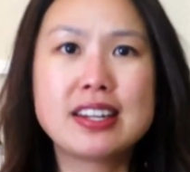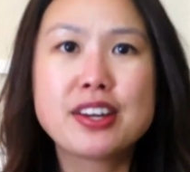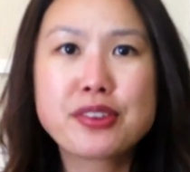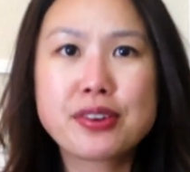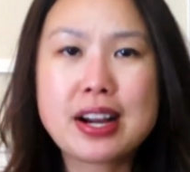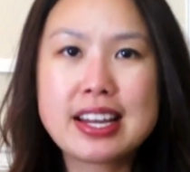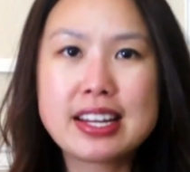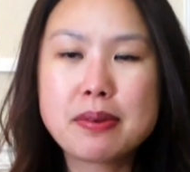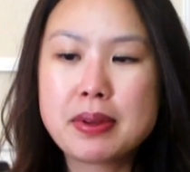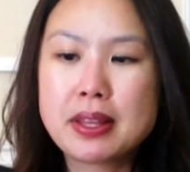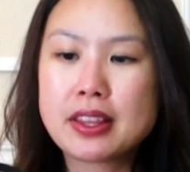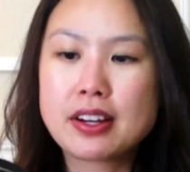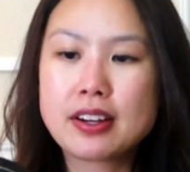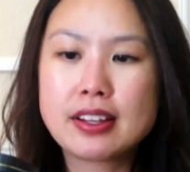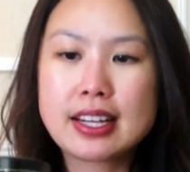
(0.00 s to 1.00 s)
another item
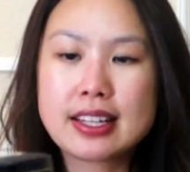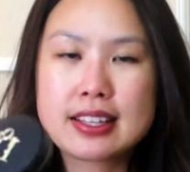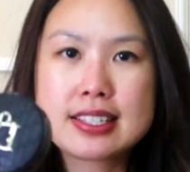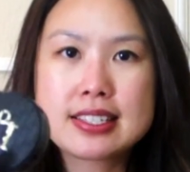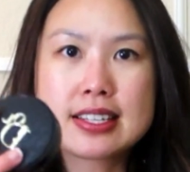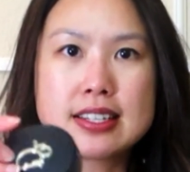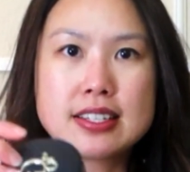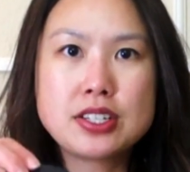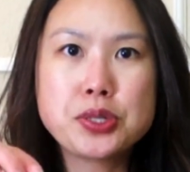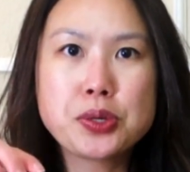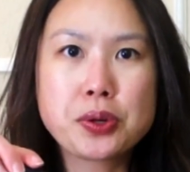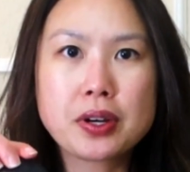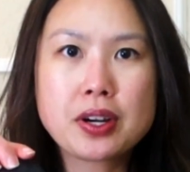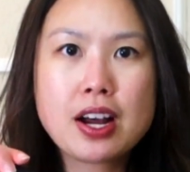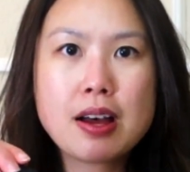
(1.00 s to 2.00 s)
in there like this
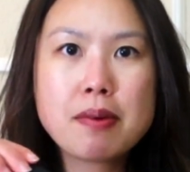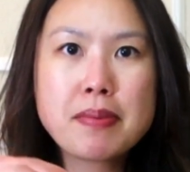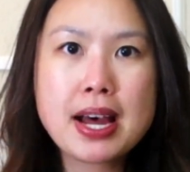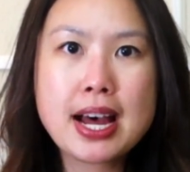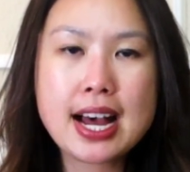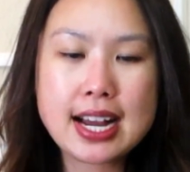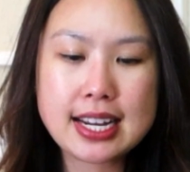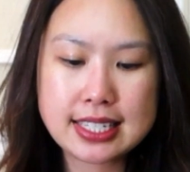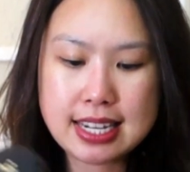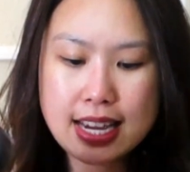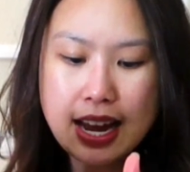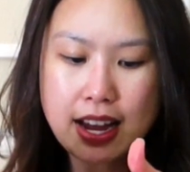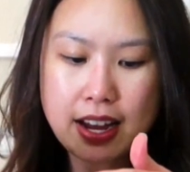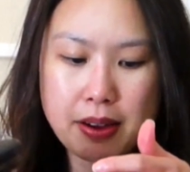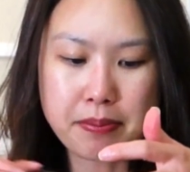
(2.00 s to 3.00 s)
Dior compact,
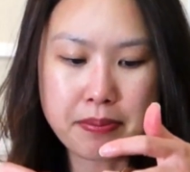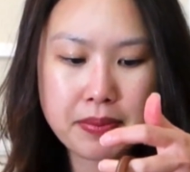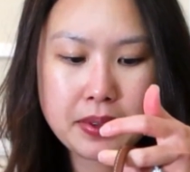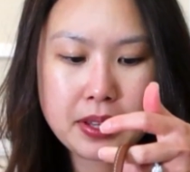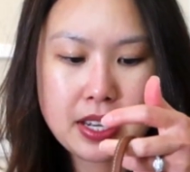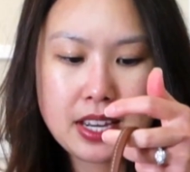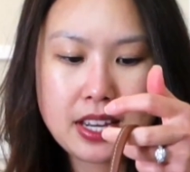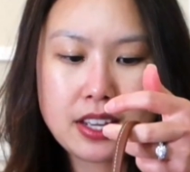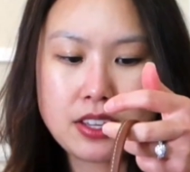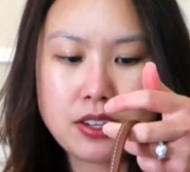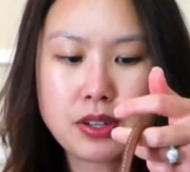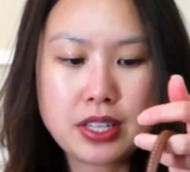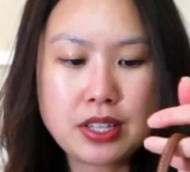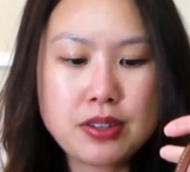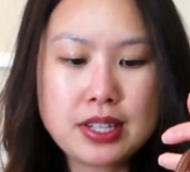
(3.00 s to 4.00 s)
um,
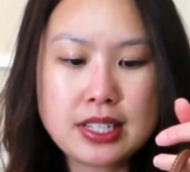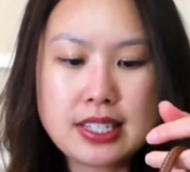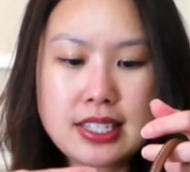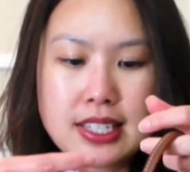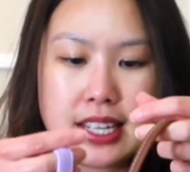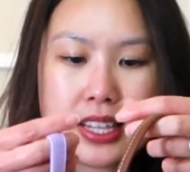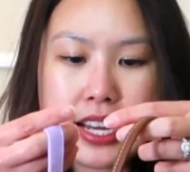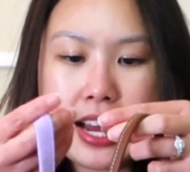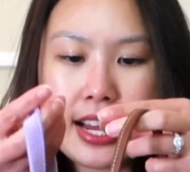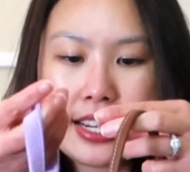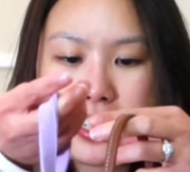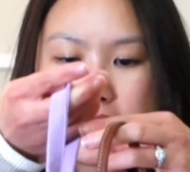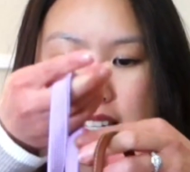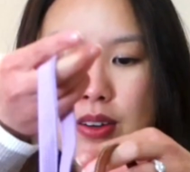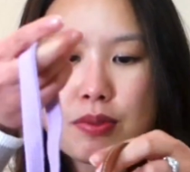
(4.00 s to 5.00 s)
you, you can see that
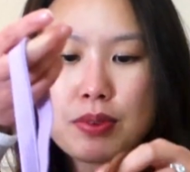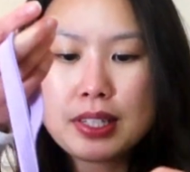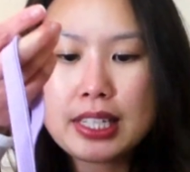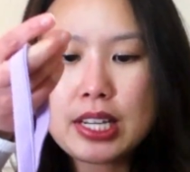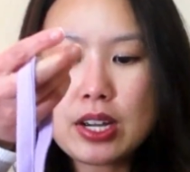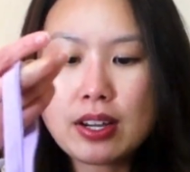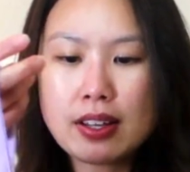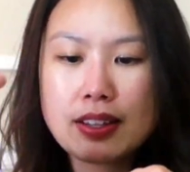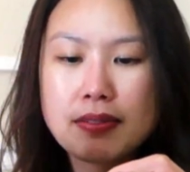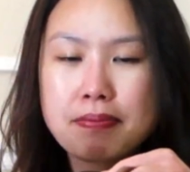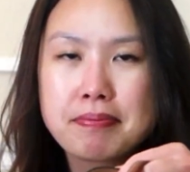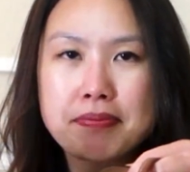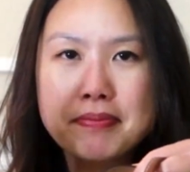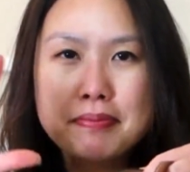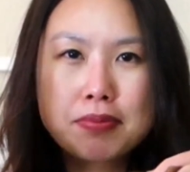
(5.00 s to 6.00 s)
it doesn't really
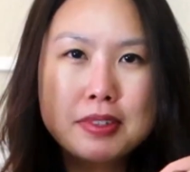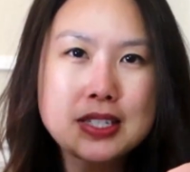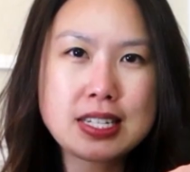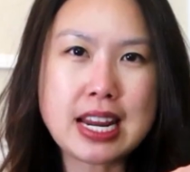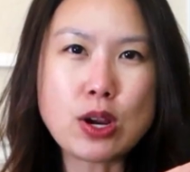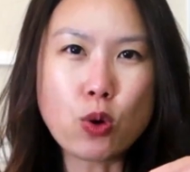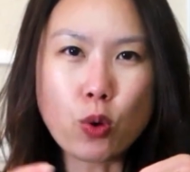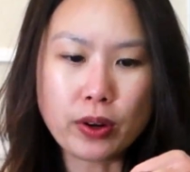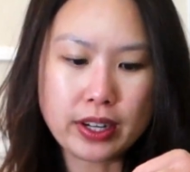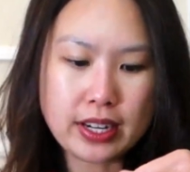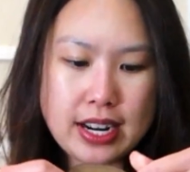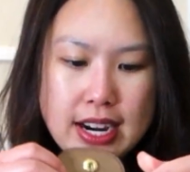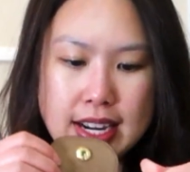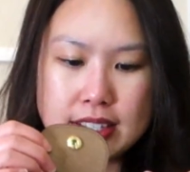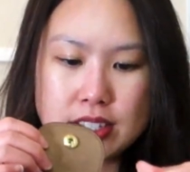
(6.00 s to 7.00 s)
stay
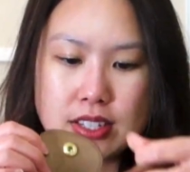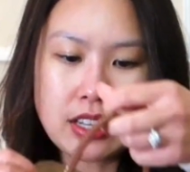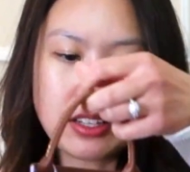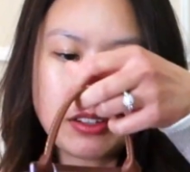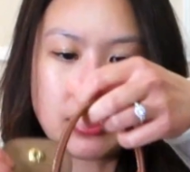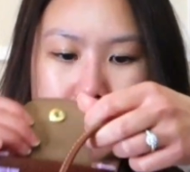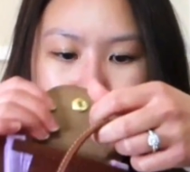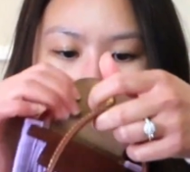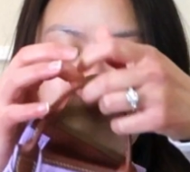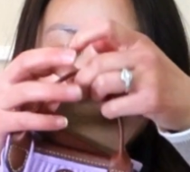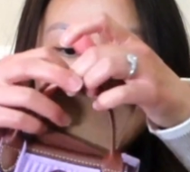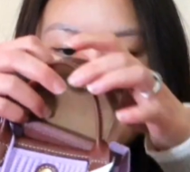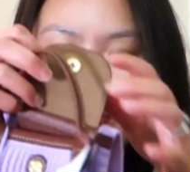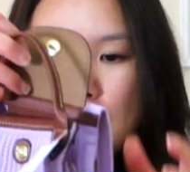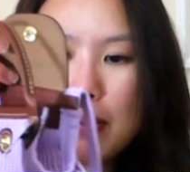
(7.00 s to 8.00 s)
organized. It'll like
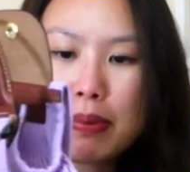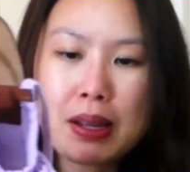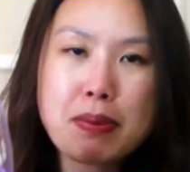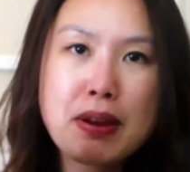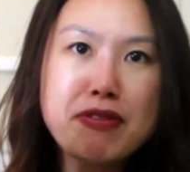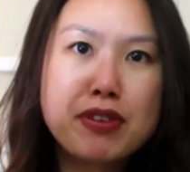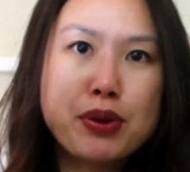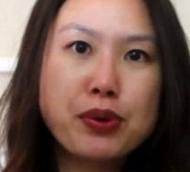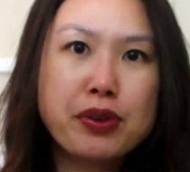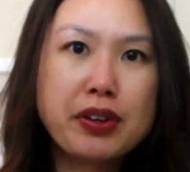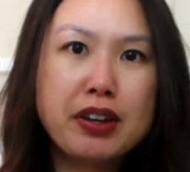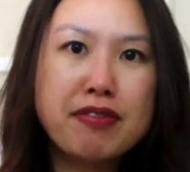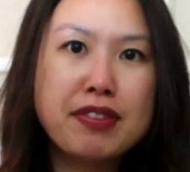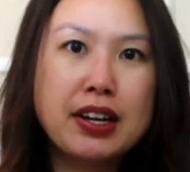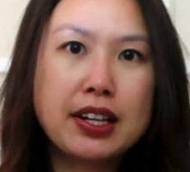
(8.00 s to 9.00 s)
flip flop, like my phone
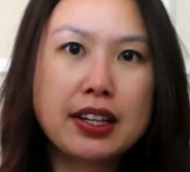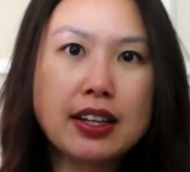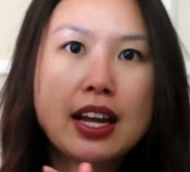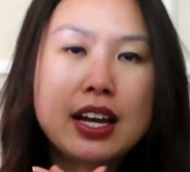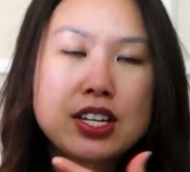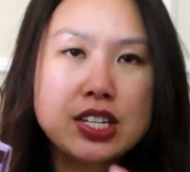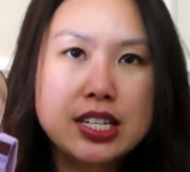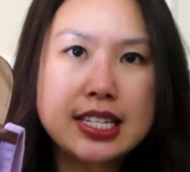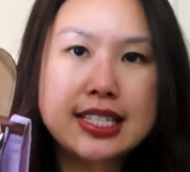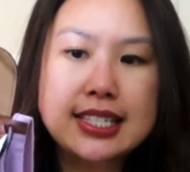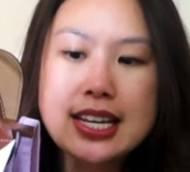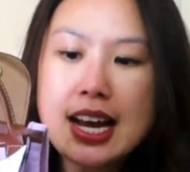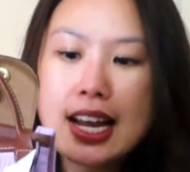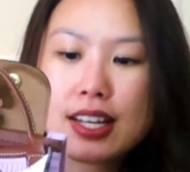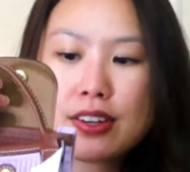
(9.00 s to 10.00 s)
already fell to its
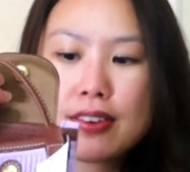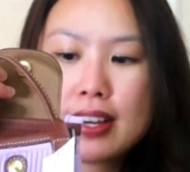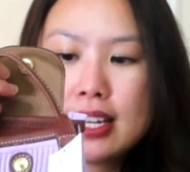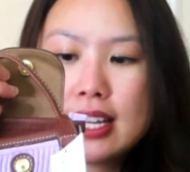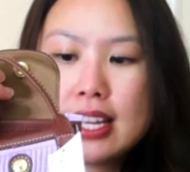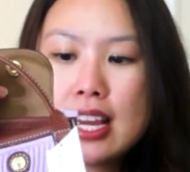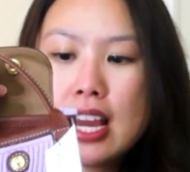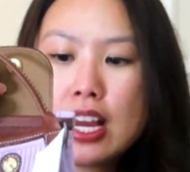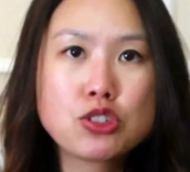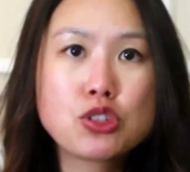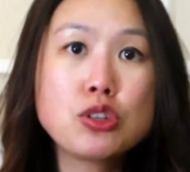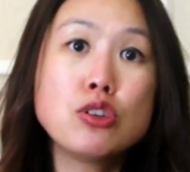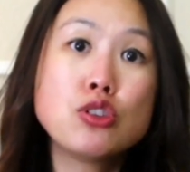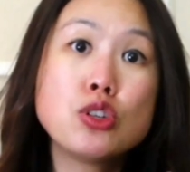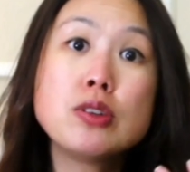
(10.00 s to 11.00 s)
side already.
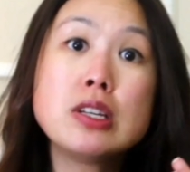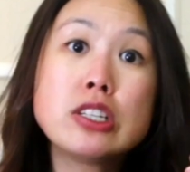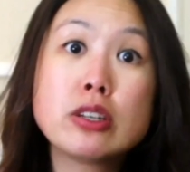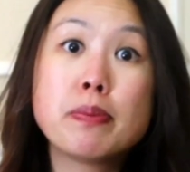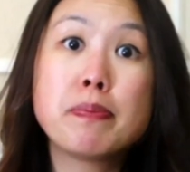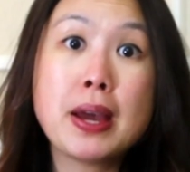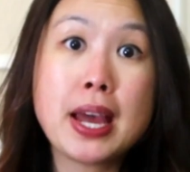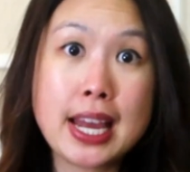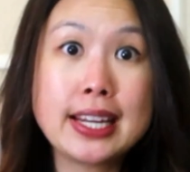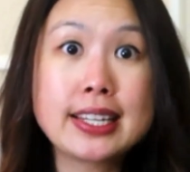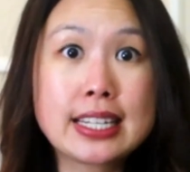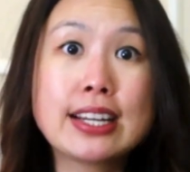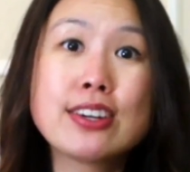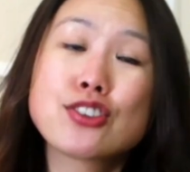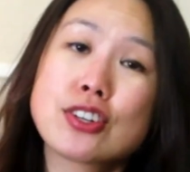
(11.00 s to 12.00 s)
So you do need to pay
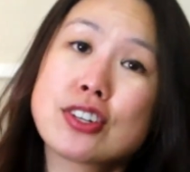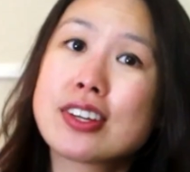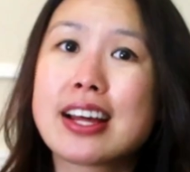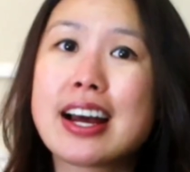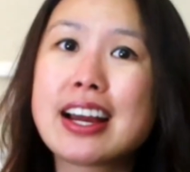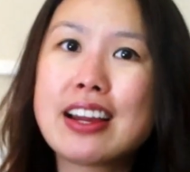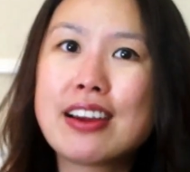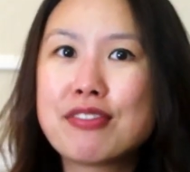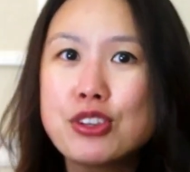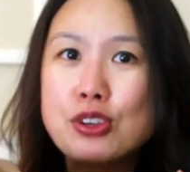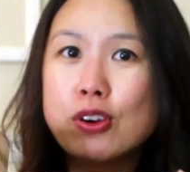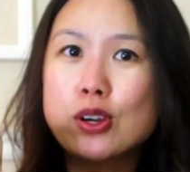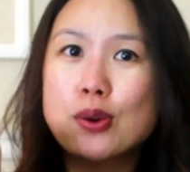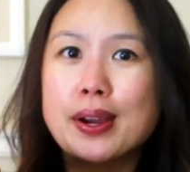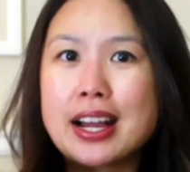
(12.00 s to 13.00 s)
attention to that if
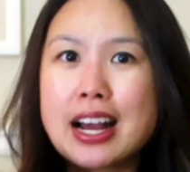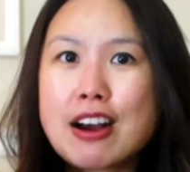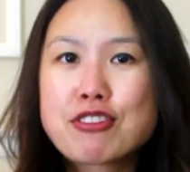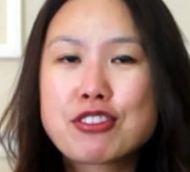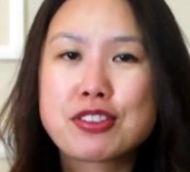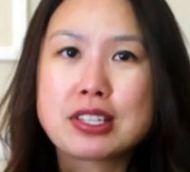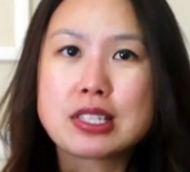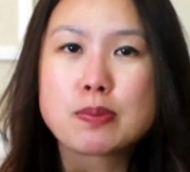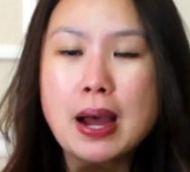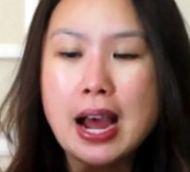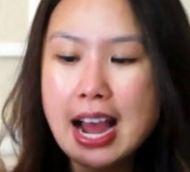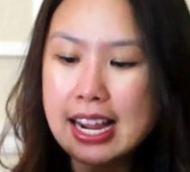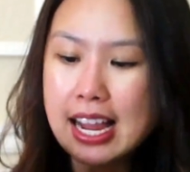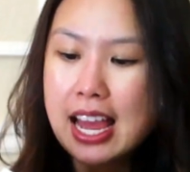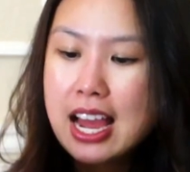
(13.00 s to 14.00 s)
you're going after this
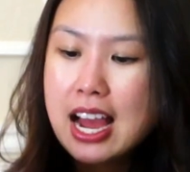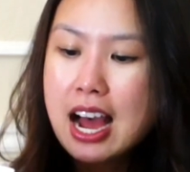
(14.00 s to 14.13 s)
bag.